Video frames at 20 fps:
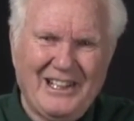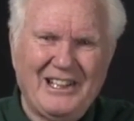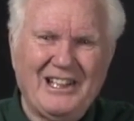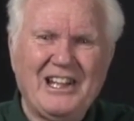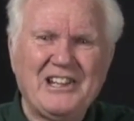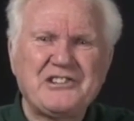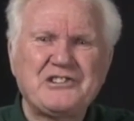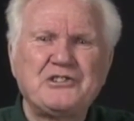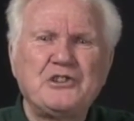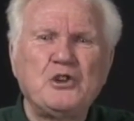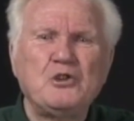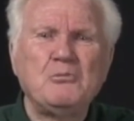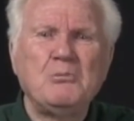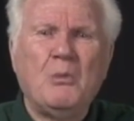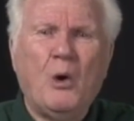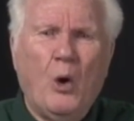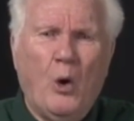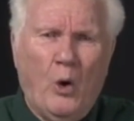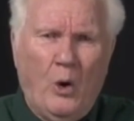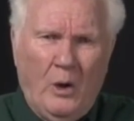Let's do
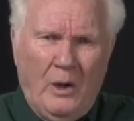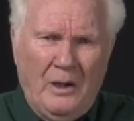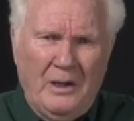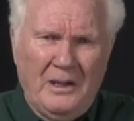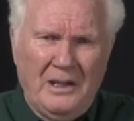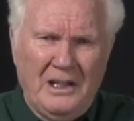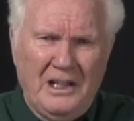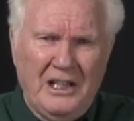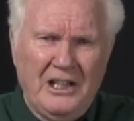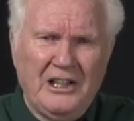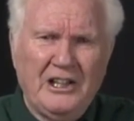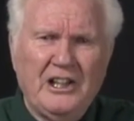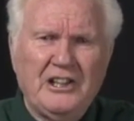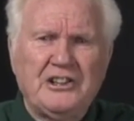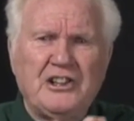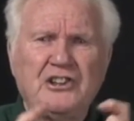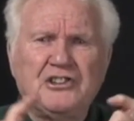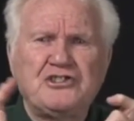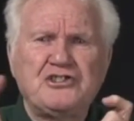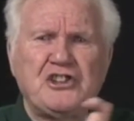more
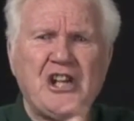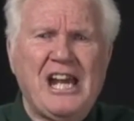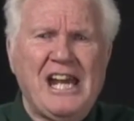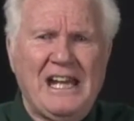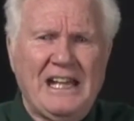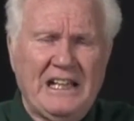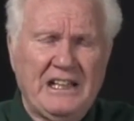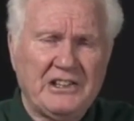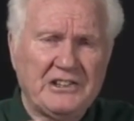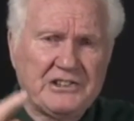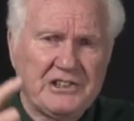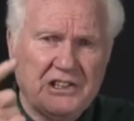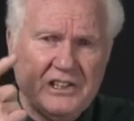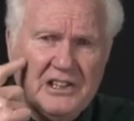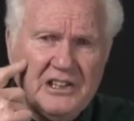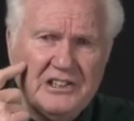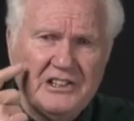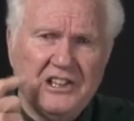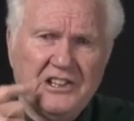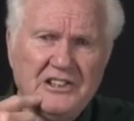to change
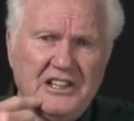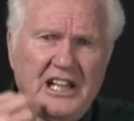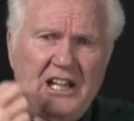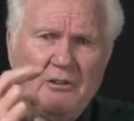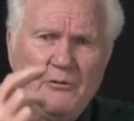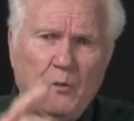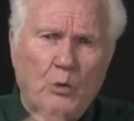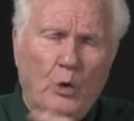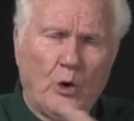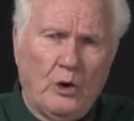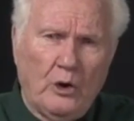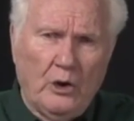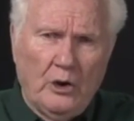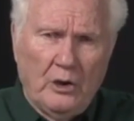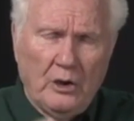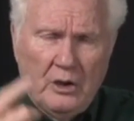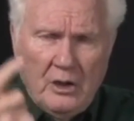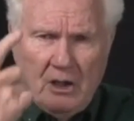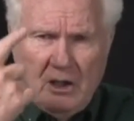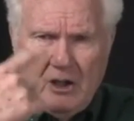the deaf
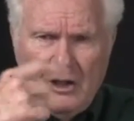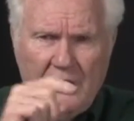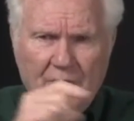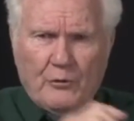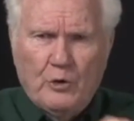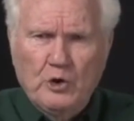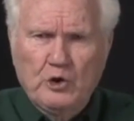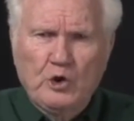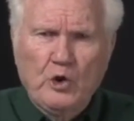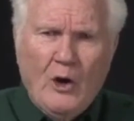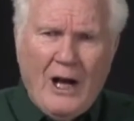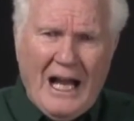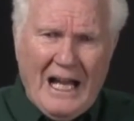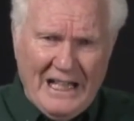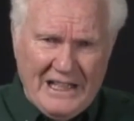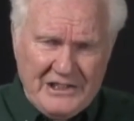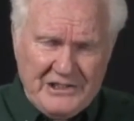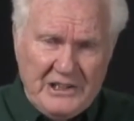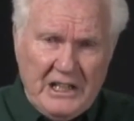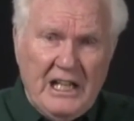world for
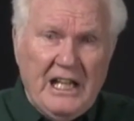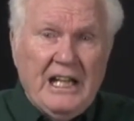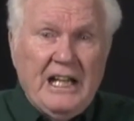Christ.